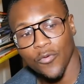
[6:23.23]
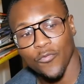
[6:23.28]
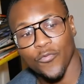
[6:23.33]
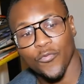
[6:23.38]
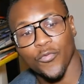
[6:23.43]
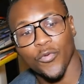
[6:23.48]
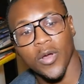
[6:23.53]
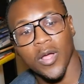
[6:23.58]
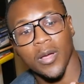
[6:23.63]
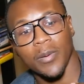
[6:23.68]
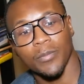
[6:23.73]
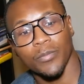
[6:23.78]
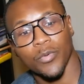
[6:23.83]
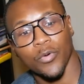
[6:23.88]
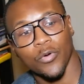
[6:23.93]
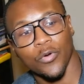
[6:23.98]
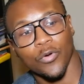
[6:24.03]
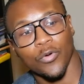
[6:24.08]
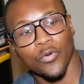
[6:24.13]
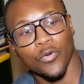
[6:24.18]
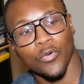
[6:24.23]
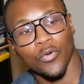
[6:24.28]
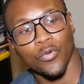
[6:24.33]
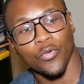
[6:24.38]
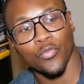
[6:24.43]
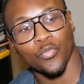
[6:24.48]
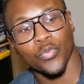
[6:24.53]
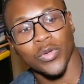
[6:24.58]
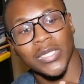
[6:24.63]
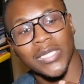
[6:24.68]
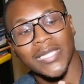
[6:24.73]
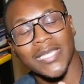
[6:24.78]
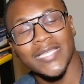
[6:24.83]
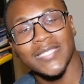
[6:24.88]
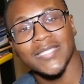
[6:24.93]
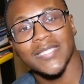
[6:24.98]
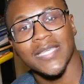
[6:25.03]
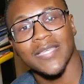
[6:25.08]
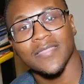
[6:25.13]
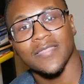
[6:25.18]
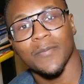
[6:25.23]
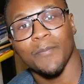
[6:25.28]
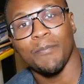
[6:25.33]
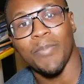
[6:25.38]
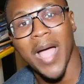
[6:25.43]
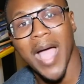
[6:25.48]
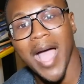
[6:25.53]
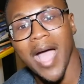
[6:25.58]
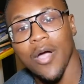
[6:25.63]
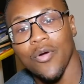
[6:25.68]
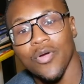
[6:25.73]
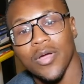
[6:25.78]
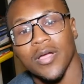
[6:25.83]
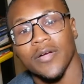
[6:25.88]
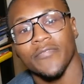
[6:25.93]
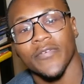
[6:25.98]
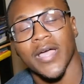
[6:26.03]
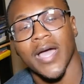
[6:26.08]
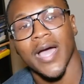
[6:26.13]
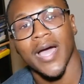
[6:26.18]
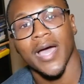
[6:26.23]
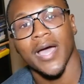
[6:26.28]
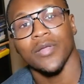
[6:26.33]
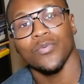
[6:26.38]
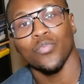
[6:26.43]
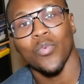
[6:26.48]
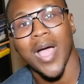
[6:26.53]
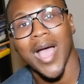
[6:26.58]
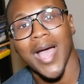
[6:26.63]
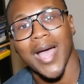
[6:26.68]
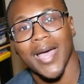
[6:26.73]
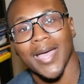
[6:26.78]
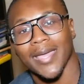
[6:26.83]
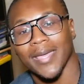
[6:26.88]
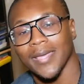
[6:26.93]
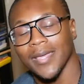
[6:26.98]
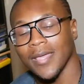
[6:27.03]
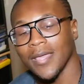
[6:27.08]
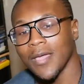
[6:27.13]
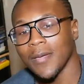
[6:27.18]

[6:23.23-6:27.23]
from releasing the power of God. Why?